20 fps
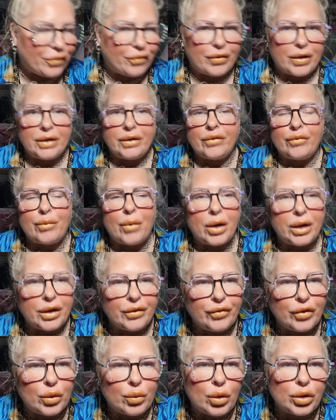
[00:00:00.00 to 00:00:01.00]
a friend of mine,
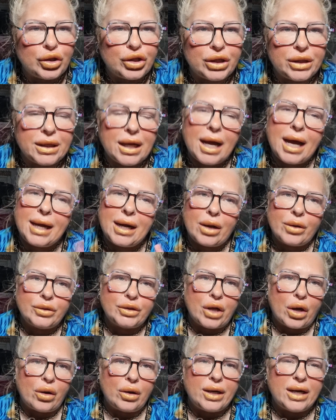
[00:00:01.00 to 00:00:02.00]
if you're watching, hello
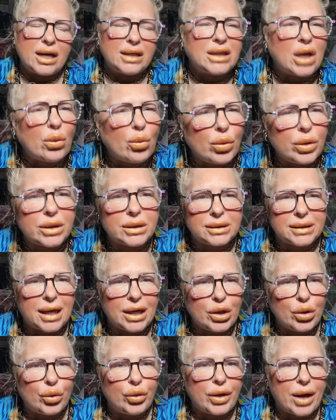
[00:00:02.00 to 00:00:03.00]
darling, I don't want to
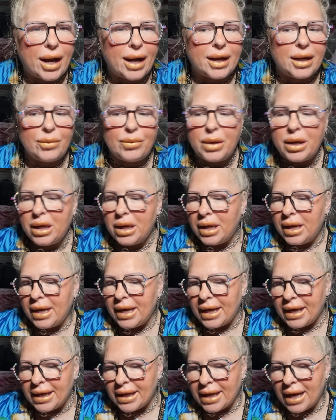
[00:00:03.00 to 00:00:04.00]
say your name
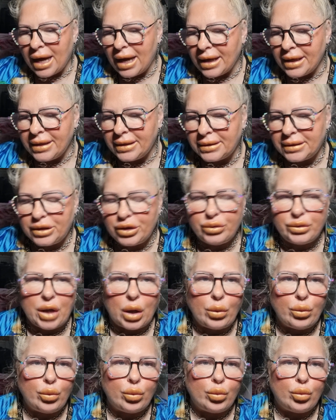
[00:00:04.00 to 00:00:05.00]
in case you
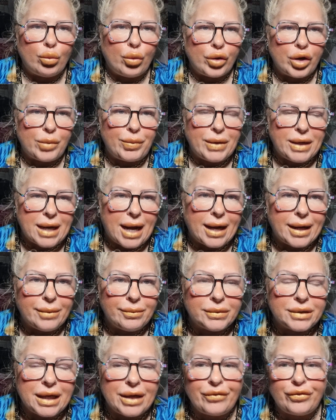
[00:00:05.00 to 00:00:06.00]
don't want to be
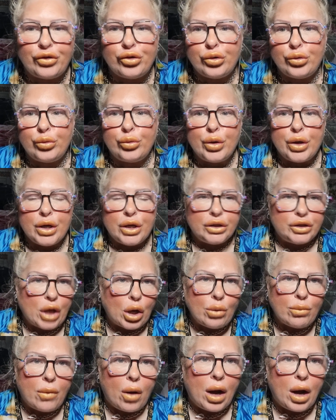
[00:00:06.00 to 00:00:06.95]
named. If you don't